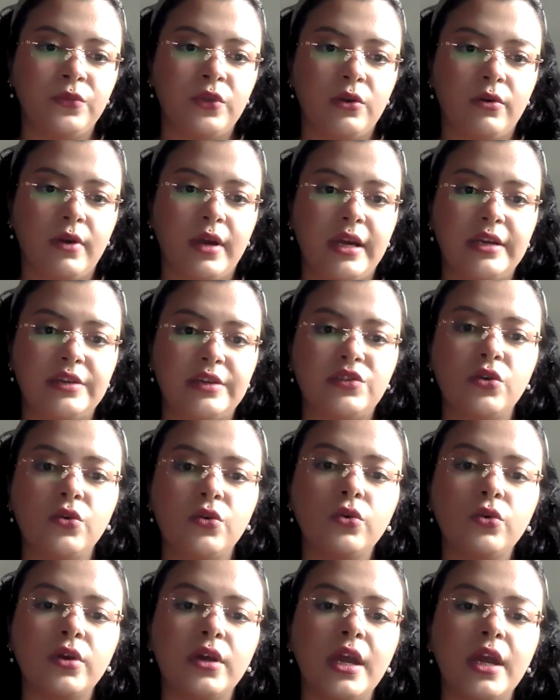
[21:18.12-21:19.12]
right?
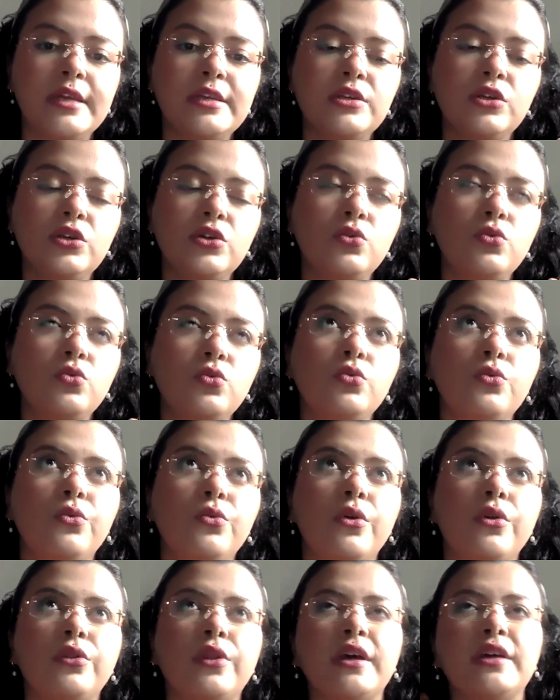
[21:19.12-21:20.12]
So can you,
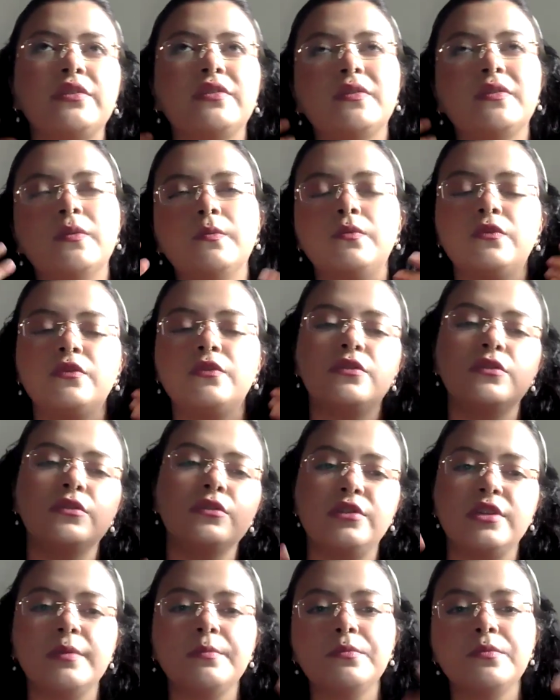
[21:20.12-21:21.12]
like,
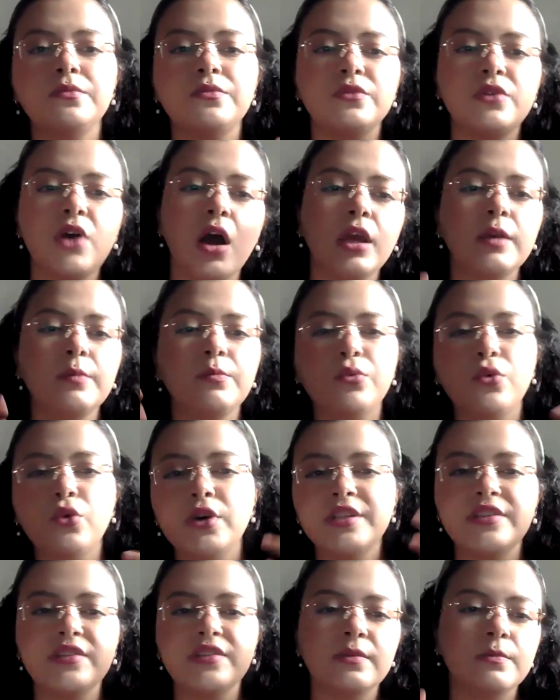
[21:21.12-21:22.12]
some talking
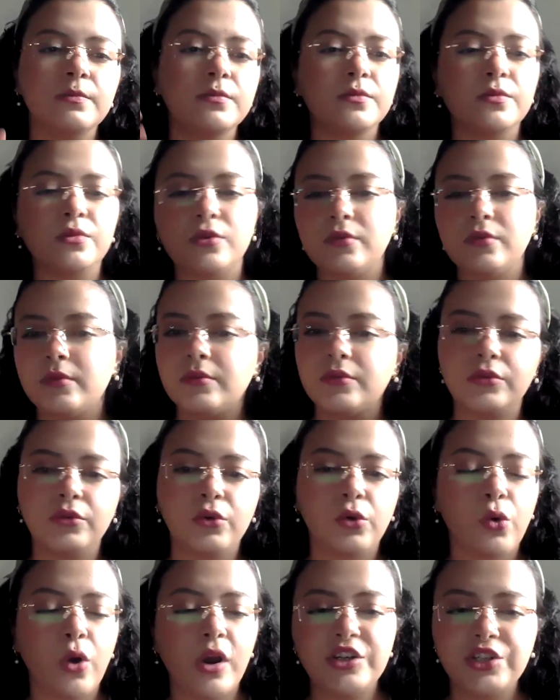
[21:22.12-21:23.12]
points, some
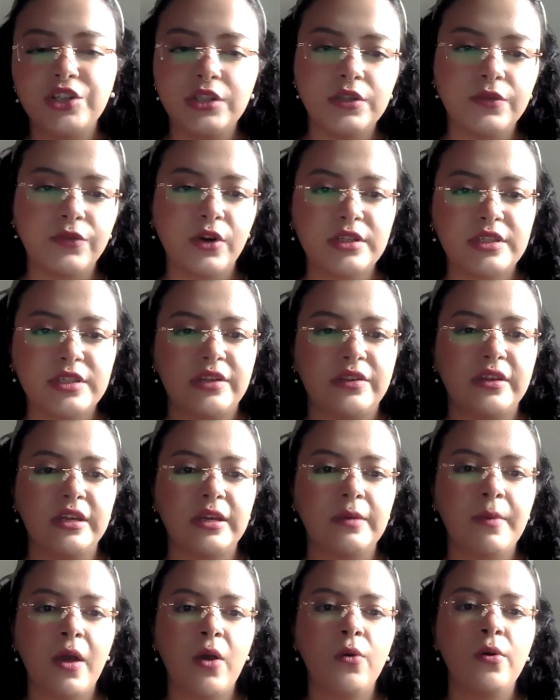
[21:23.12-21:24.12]
questions for us to think
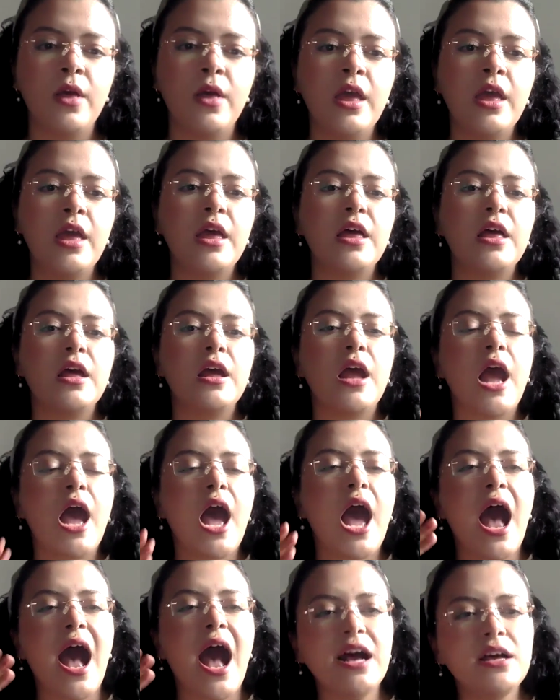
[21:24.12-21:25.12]
about?
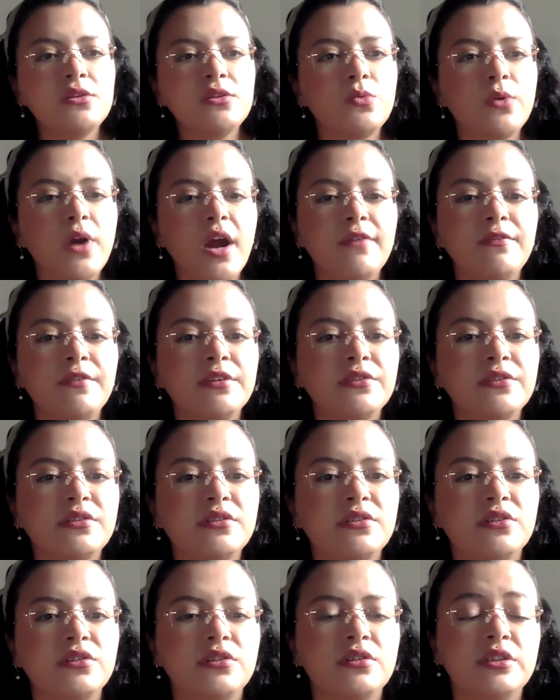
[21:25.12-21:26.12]
As we're having this
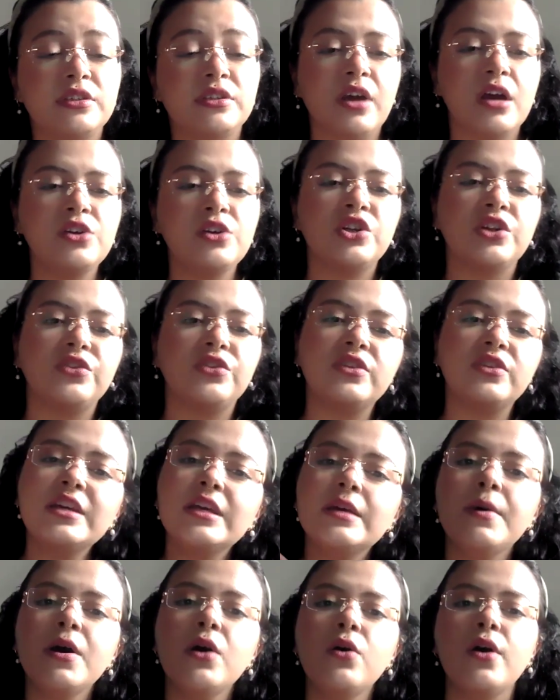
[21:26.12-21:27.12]
discussion, think
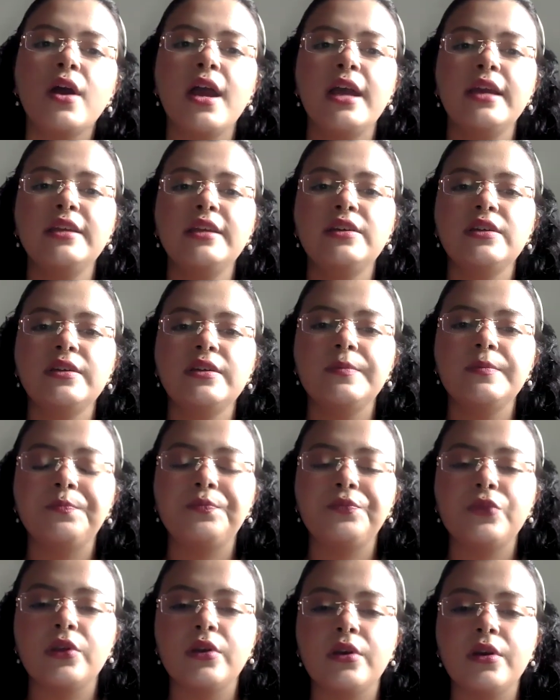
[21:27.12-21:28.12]
about any
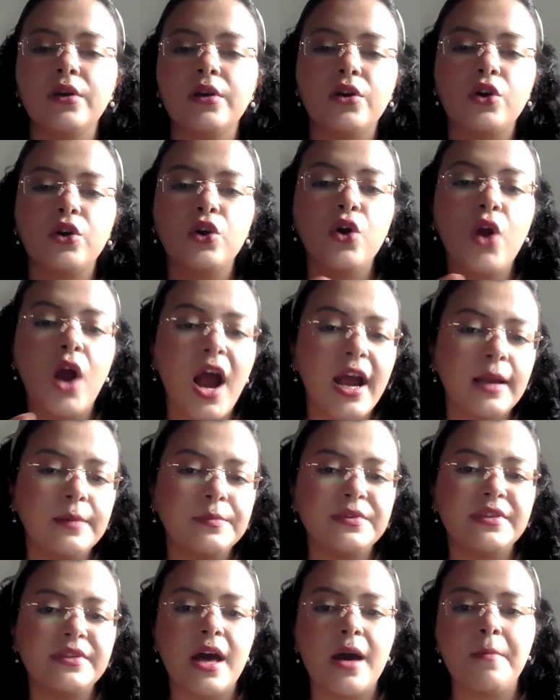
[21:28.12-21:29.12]

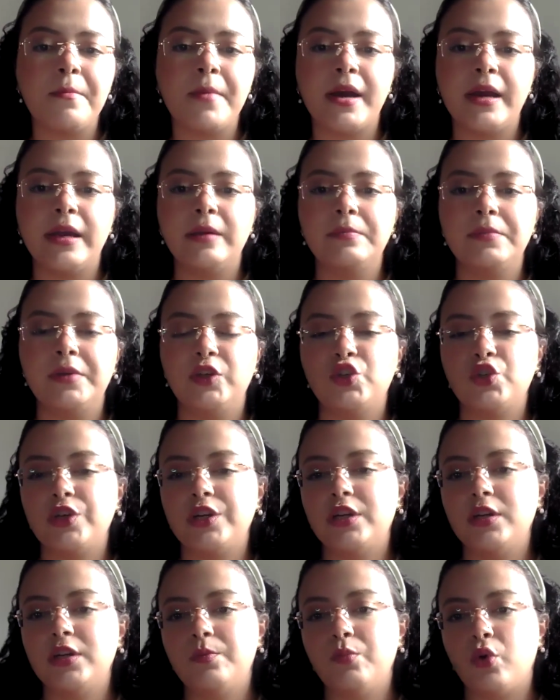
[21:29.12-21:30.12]
crimes that might be
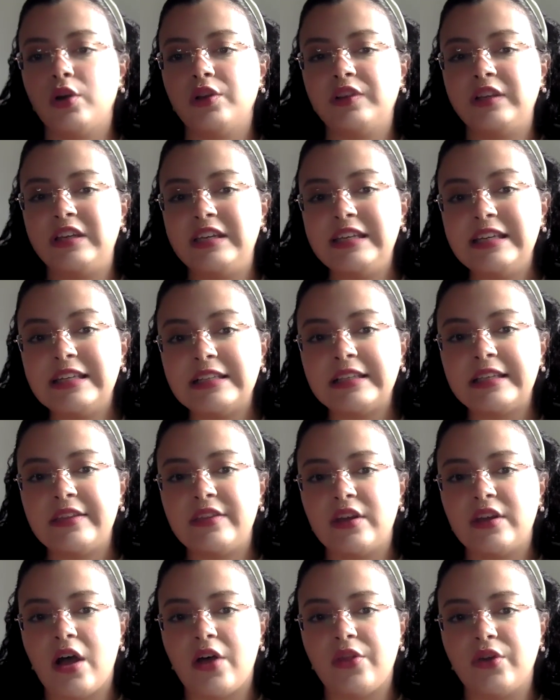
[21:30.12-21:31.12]
treated more leniently
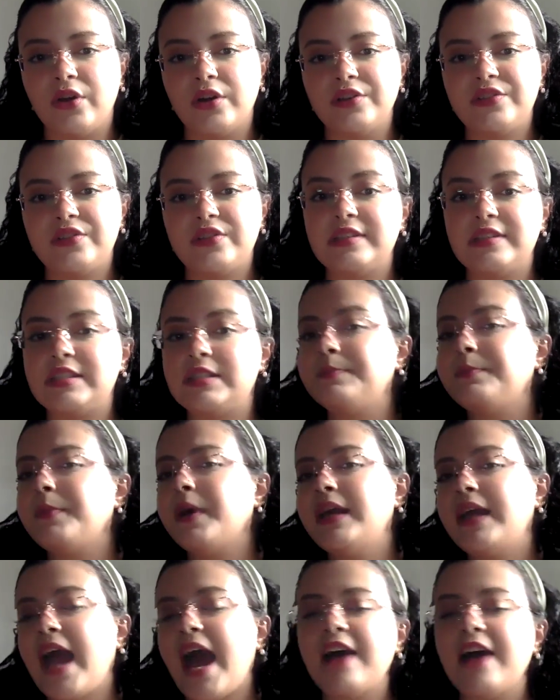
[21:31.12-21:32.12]
than others,
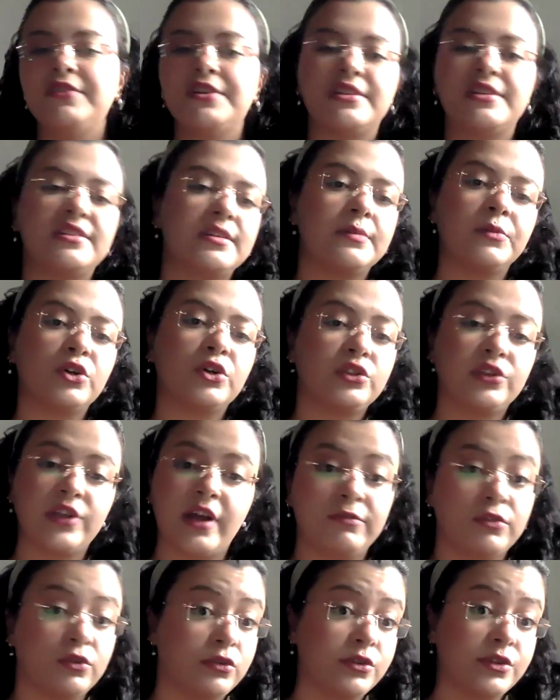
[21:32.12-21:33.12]
despite having similar
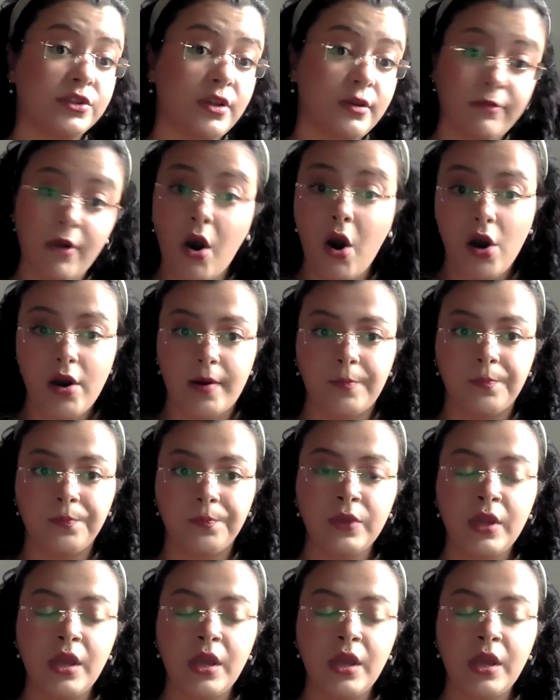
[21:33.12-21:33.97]
levels of harm.